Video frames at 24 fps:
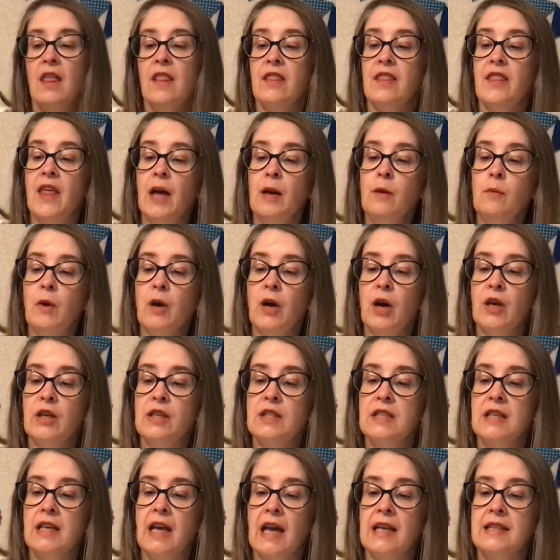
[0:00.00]
Then we're going
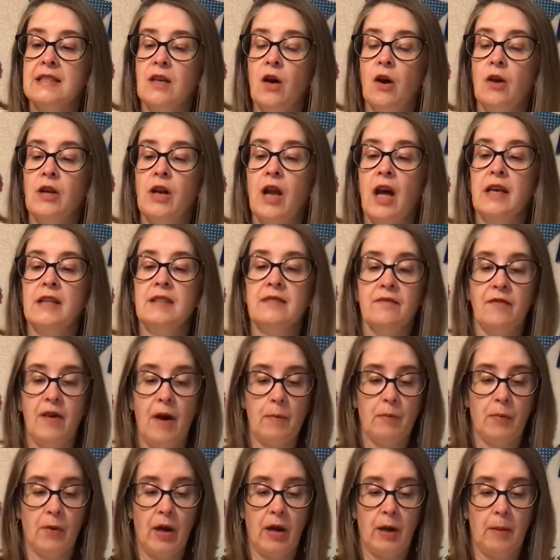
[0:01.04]
to get our nice
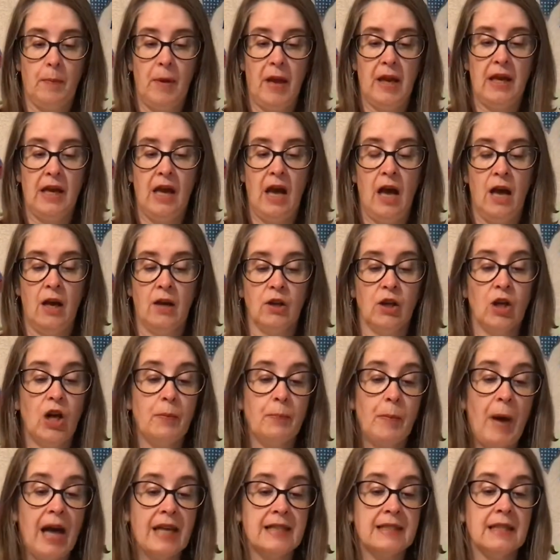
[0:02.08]
fabric,
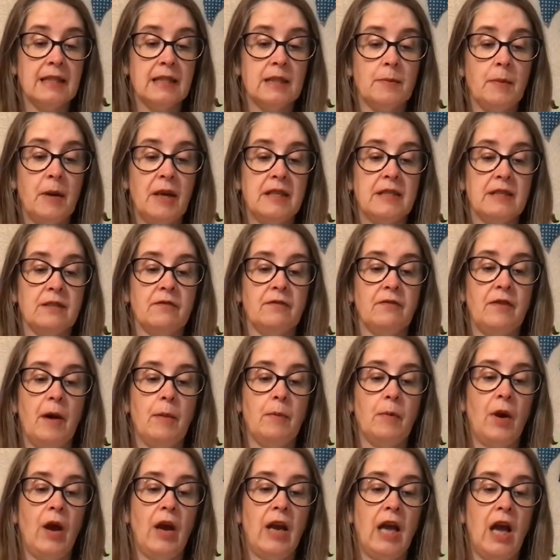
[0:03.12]
patterned piece of
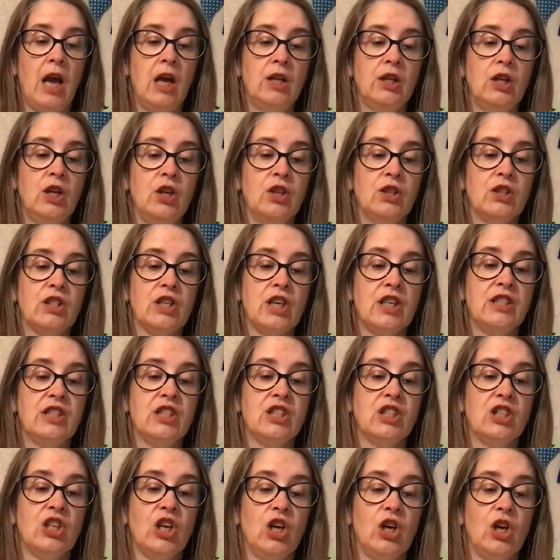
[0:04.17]
fabric, and cut a
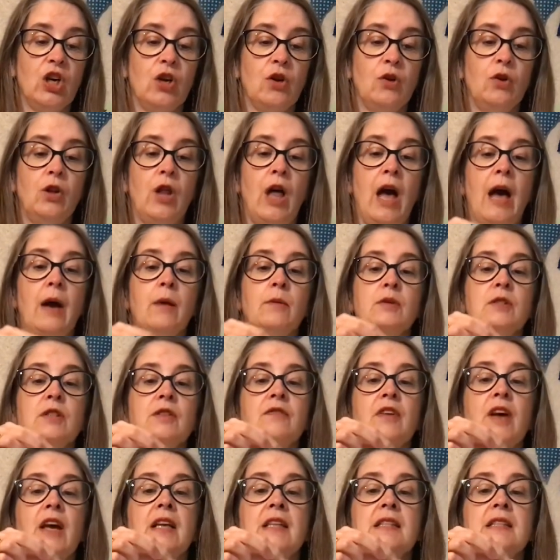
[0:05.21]
circle out of
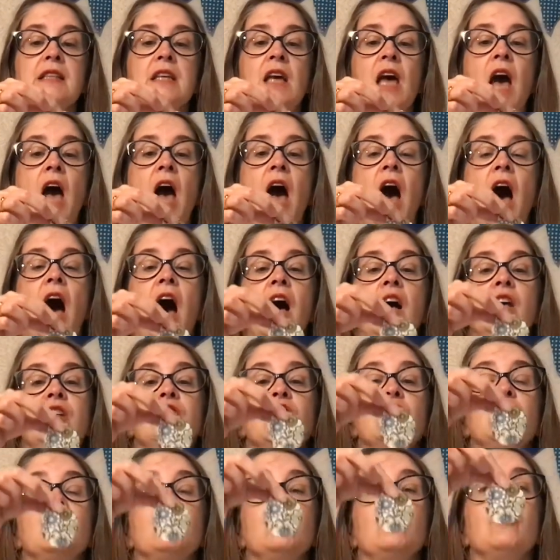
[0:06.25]
it. I
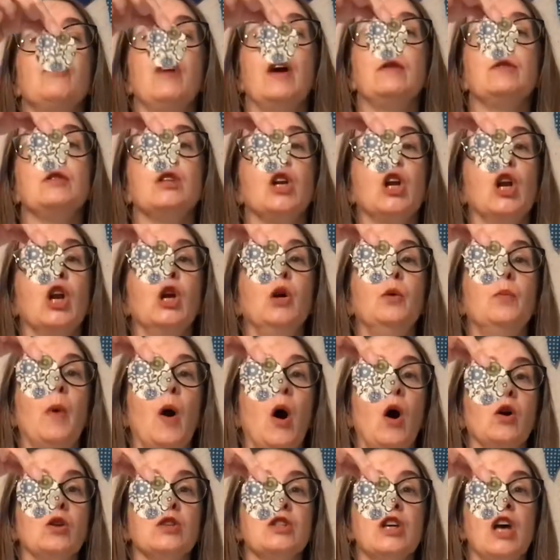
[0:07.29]
just drew around a glue
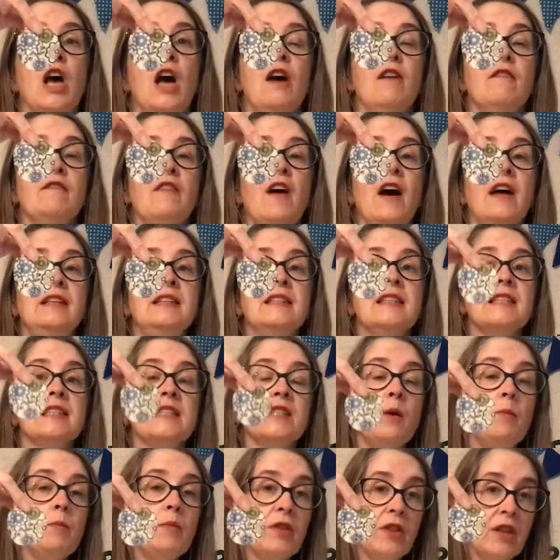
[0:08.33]
pot. Find
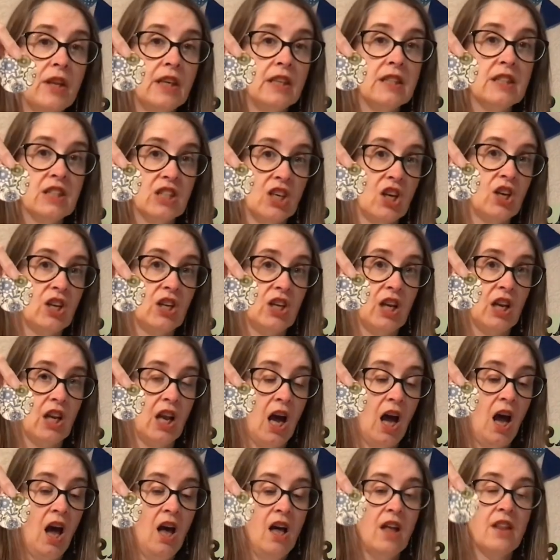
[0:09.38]
something
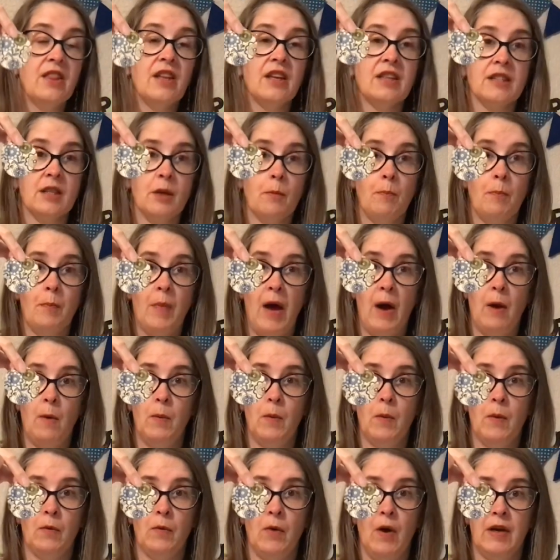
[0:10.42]
circular that's about
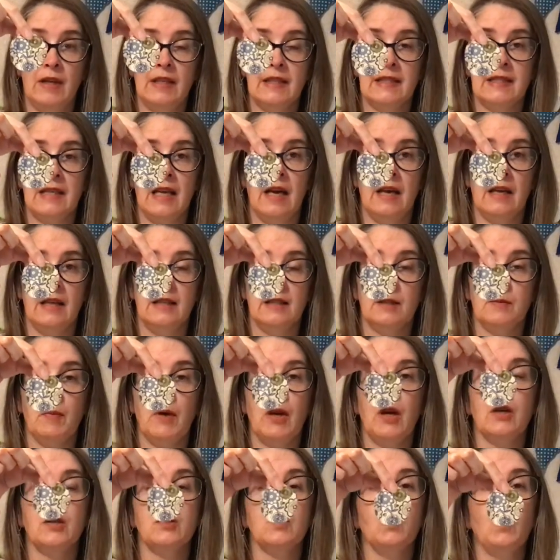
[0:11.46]
the right size,
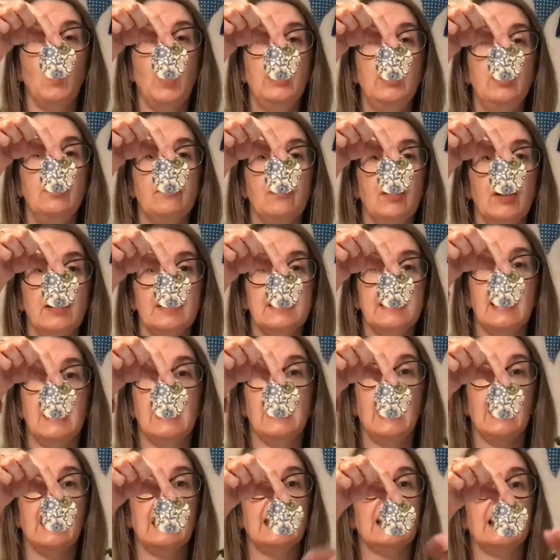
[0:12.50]
because when you've cut it
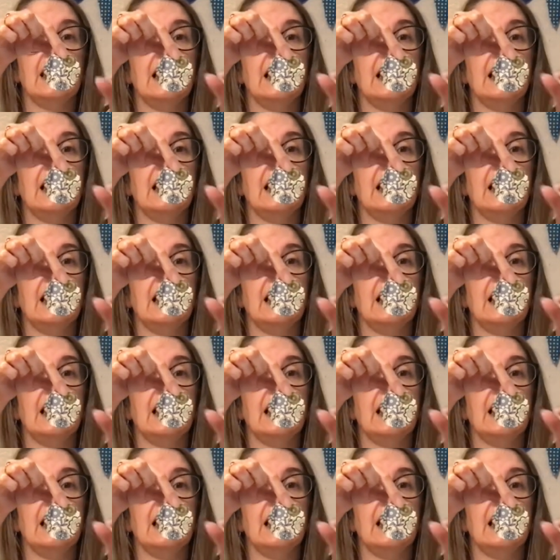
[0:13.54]
like